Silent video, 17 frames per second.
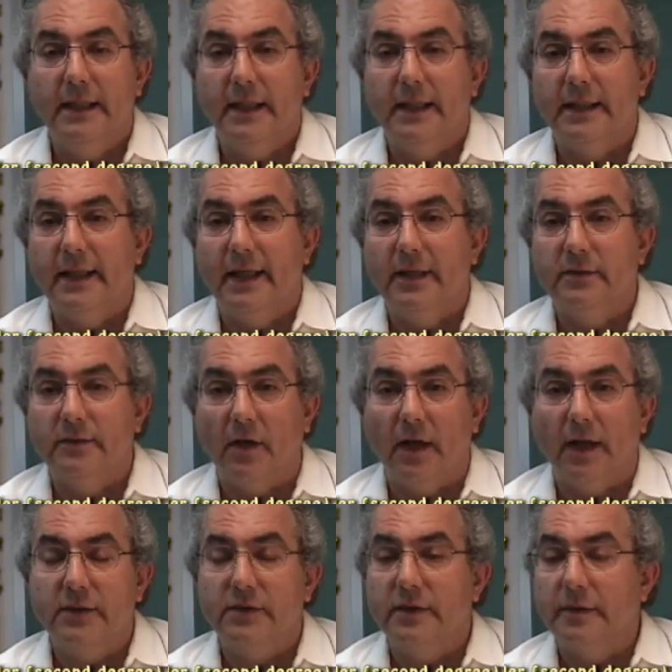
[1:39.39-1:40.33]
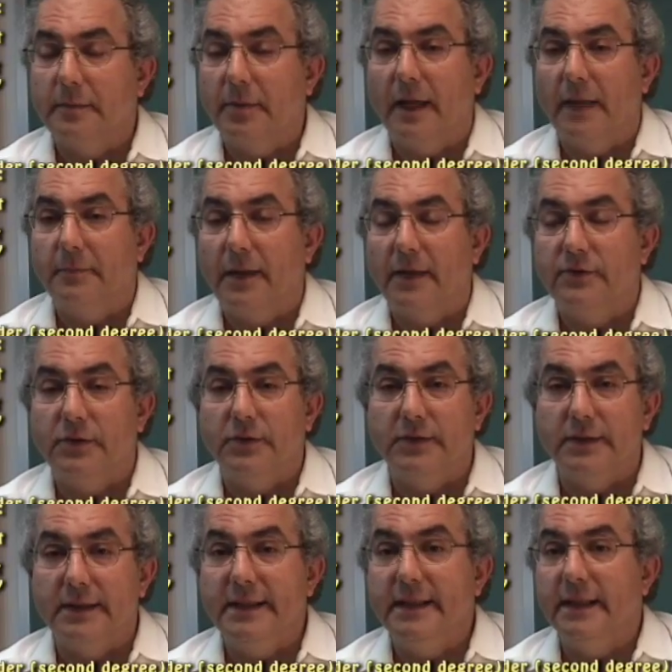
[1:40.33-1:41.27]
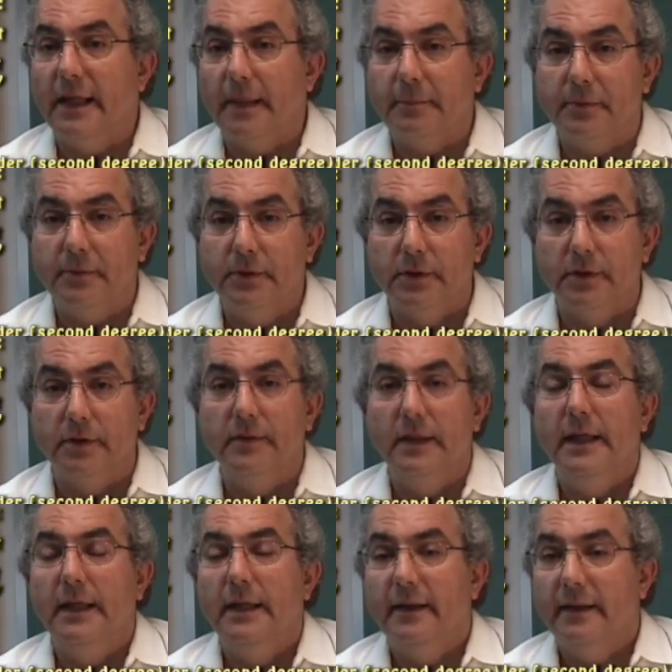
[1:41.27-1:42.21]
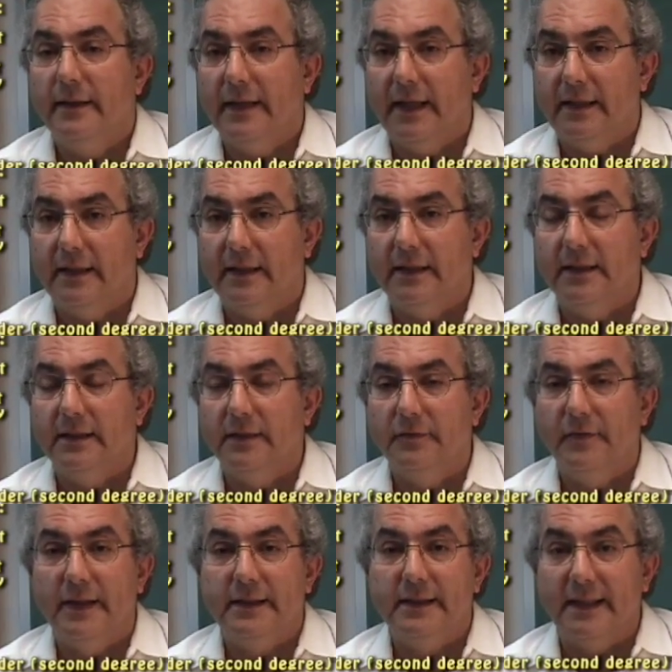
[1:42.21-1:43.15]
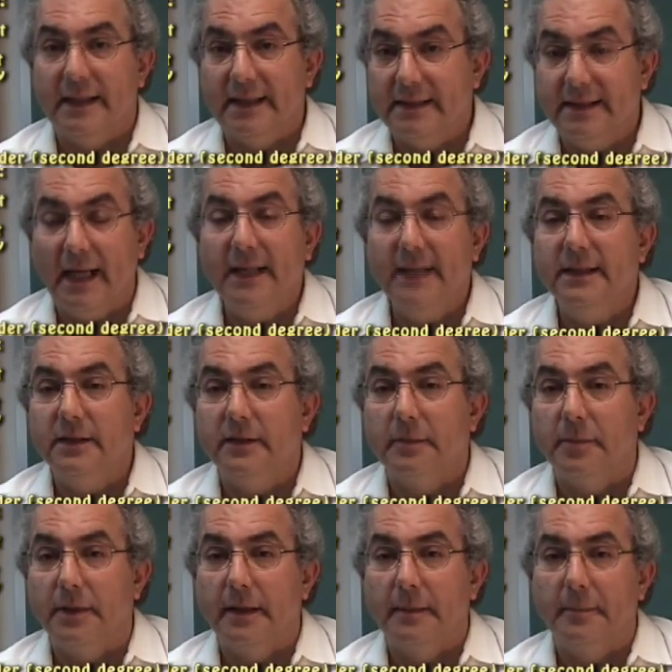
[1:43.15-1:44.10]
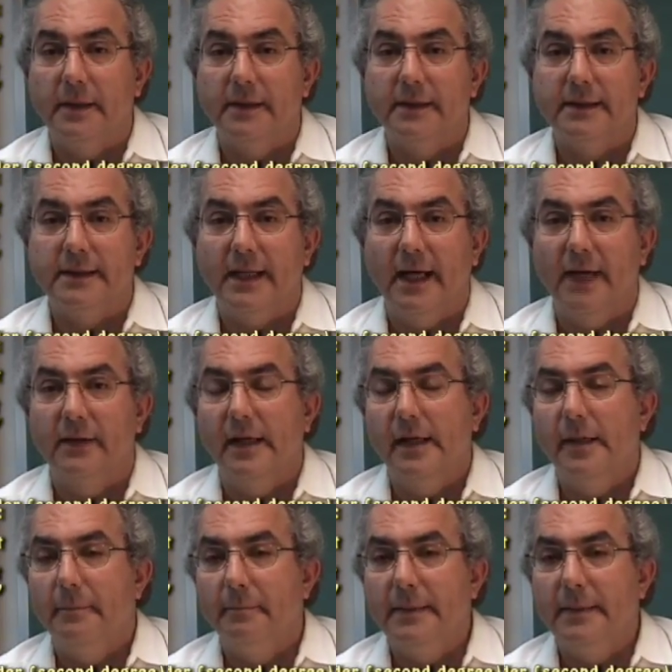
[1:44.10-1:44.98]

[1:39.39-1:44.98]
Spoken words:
In the case of arson, the prosecutor need not prove that the defendant intended to burn a building down,